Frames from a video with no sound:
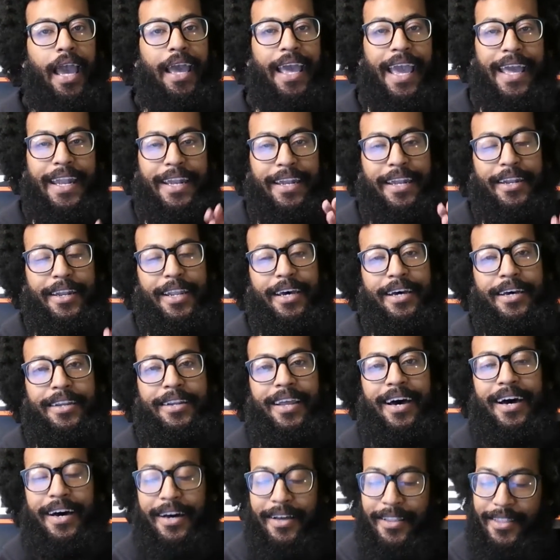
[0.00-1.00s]
And
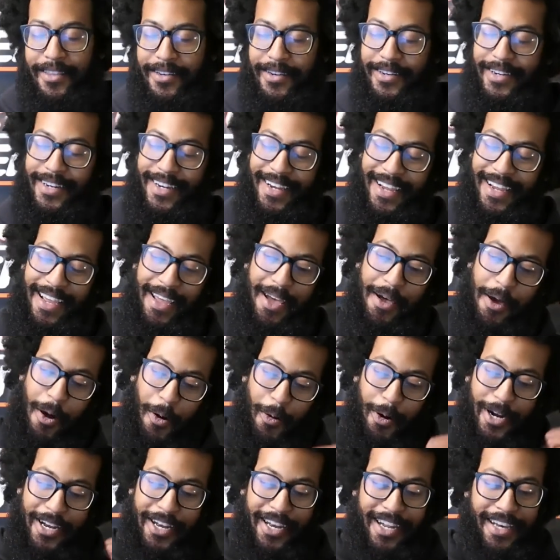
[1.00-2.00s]
none other
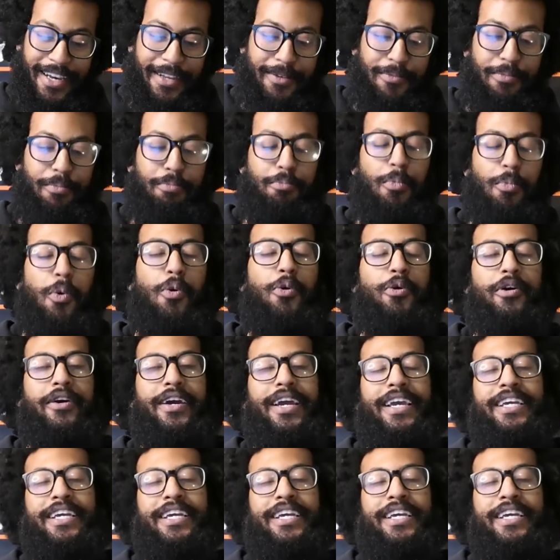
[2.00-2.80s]
or none more